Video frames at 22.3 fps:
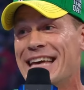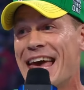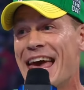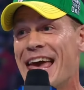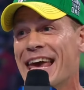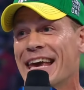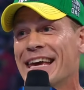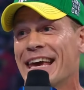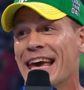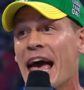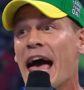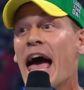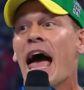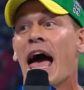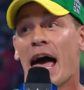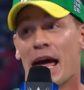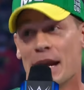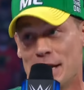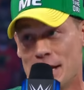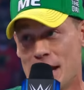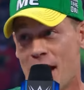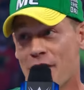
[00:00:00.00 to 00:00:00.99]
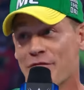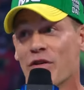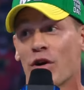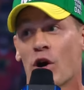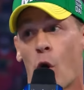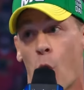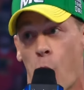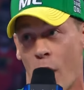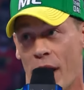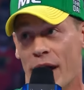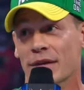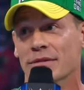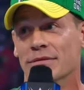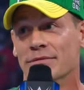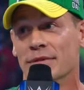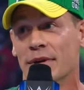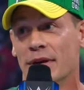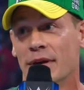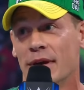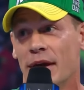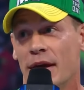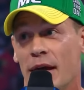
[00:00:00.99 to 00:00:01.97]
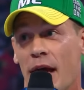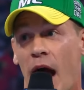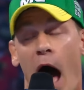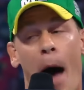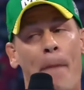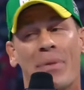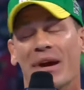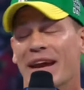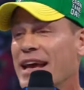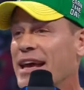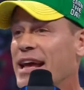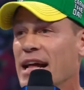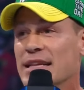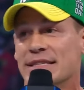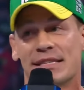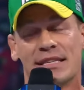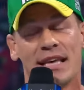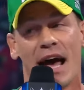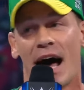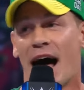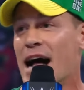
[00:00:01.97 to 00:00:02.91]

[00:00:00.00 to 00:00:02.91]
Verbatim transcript: take and never quit. I've been against the